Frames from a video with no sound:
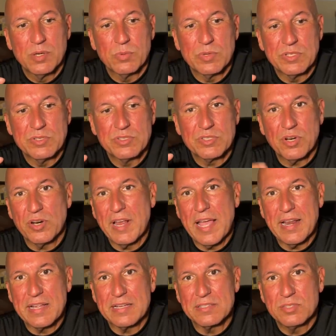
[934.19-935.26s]
when you start
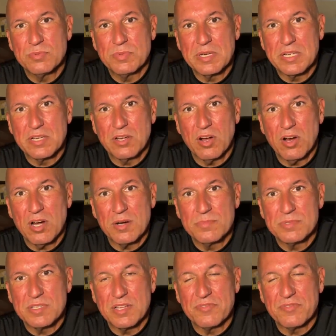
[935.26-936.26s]
adding too many carbs.